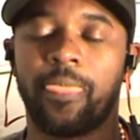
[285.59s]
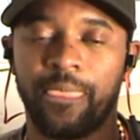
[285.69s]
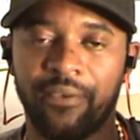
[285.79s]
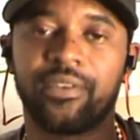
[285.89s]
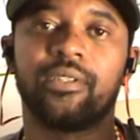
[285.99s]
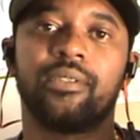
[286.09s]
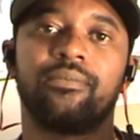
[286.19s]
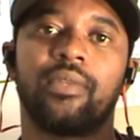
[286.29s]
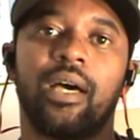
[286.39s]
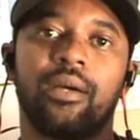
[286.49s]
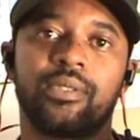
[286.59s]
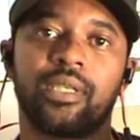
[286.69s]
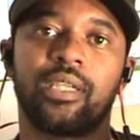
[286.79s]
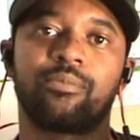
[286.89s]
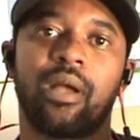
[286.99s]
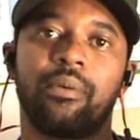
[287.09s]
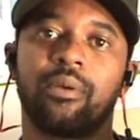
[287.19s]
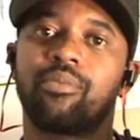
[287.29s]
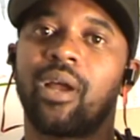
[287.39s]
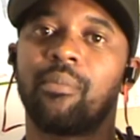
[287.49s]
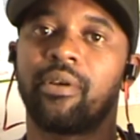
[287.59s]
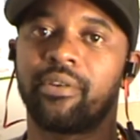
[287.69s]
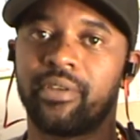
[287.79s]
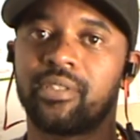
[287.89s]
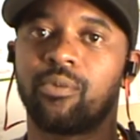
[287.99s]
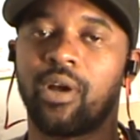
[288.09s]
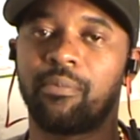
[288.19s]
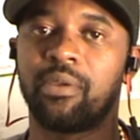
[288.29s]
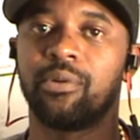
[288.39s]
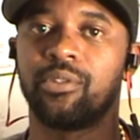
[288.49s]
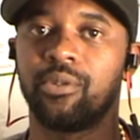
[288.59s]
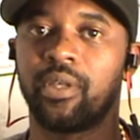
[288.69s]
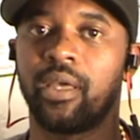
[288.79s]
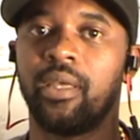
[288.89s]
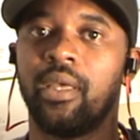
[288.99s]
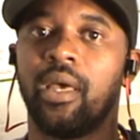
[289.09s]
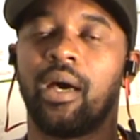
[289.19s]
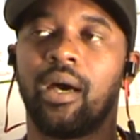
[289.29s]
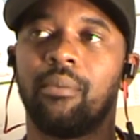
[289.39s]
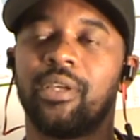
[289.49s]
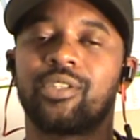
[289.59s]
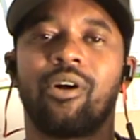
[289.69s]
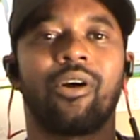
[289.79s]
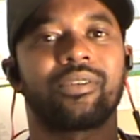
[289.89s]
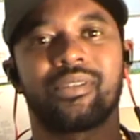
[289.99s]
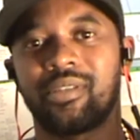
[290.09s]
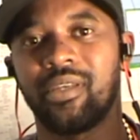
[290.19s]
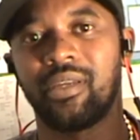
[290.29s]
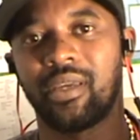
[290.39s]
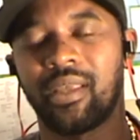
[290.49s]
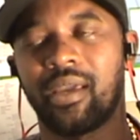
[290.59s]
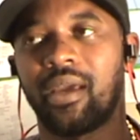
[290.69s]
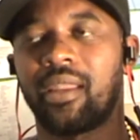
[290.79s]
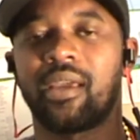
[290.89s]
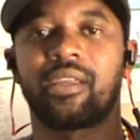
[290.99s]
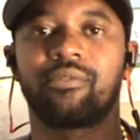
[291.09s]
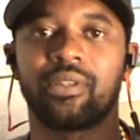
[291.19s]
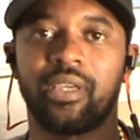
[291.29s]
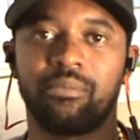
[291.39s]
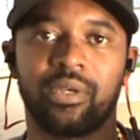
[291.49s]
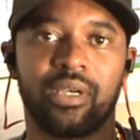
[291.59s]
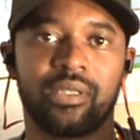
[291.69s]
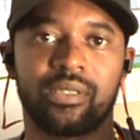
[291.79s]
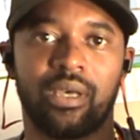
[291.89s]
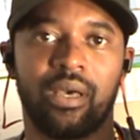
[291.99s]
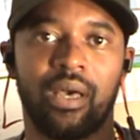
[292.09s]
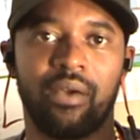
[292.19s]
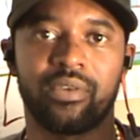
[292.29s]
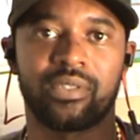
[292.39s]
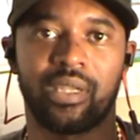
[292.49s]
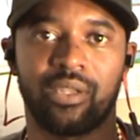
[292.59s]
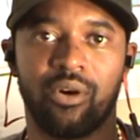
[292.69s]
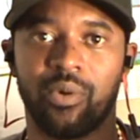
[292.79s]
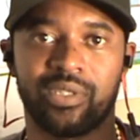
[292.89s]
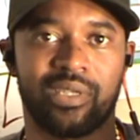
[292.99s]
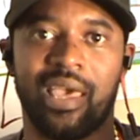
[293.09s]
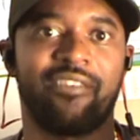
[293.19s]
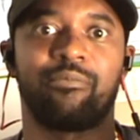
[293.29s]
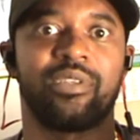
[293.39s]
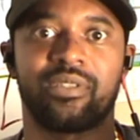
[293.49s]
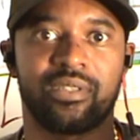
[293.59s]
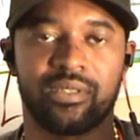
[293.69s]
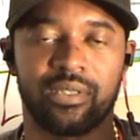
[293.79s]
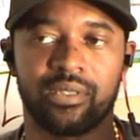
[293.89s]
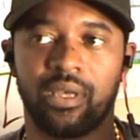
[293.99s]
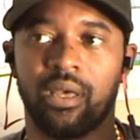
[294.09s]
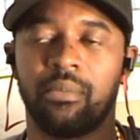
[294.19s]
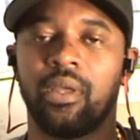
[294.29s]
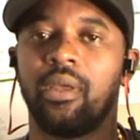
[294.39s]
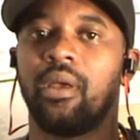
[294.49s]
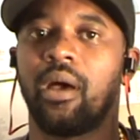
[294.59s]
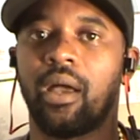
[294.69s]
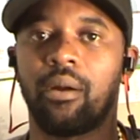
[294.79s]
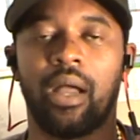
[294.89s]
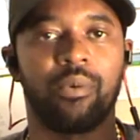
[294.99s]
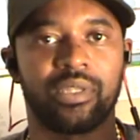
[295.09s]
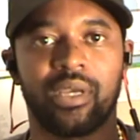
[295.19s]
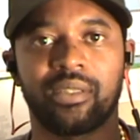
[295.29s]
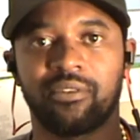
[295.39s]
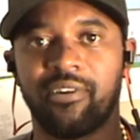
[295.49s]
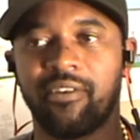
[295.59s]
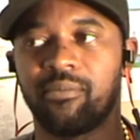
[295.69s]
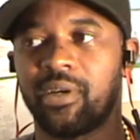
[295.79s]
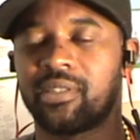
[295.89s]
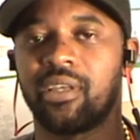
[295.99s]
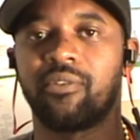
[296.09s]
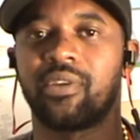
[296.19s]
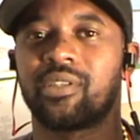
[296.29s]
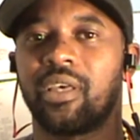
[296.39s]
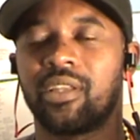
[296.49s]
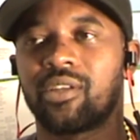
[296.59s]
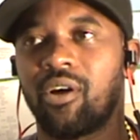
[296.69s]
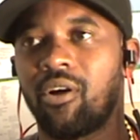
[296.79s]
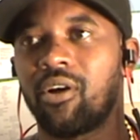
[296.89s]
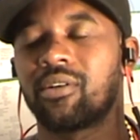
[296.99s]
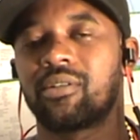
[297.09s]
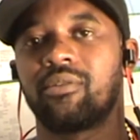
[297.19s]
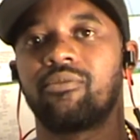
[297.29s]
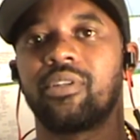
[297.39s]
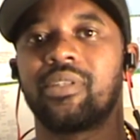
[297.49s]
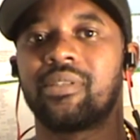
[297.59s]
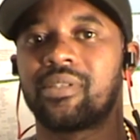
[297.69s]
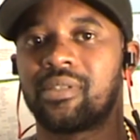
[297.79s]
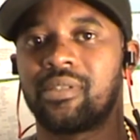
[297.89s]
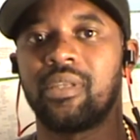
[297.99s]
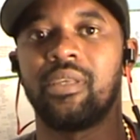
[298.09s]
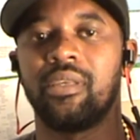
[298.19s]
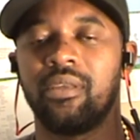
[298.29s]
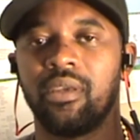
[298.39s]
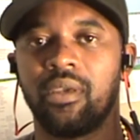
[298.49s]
Definitely. I would say that's probably the primary reason why people do that. It's hard to see, and I can relate because obviously I didn't always just have businesses. I was a 9-to-5 myself, and it's hard to really see